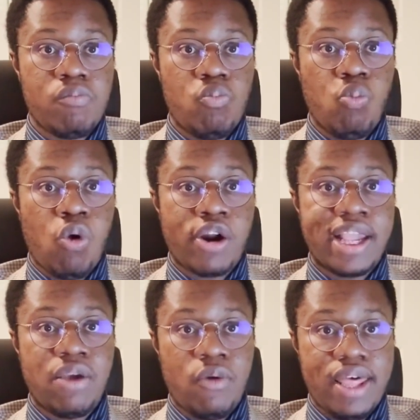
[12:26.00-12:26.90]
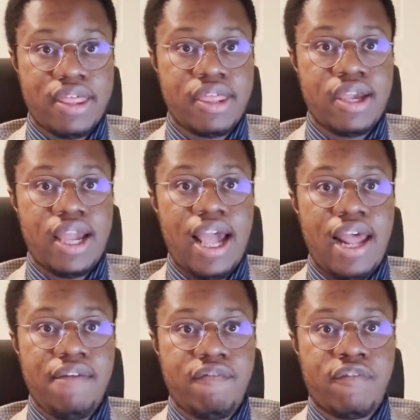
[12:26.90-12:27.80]
working with,
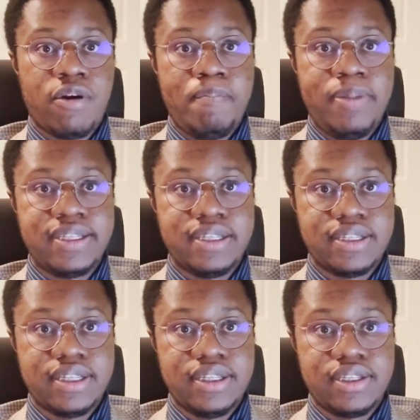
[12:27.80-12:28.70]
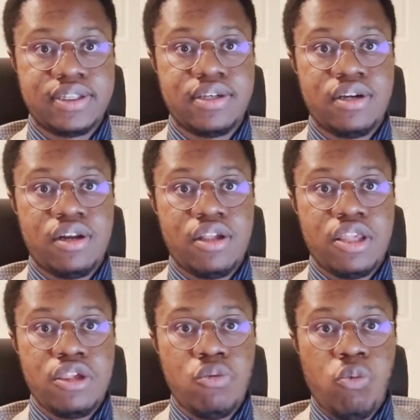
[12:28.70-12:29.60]
and for businesses
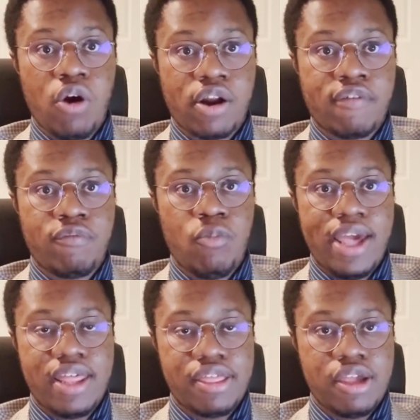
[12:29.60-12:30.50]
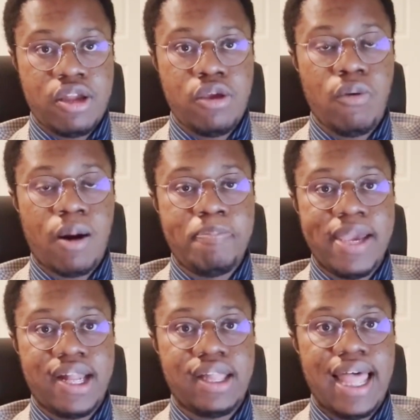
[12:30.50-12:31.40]
you work with who are
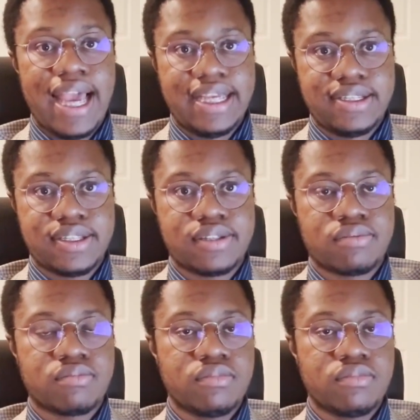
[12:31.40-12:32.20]
big clients.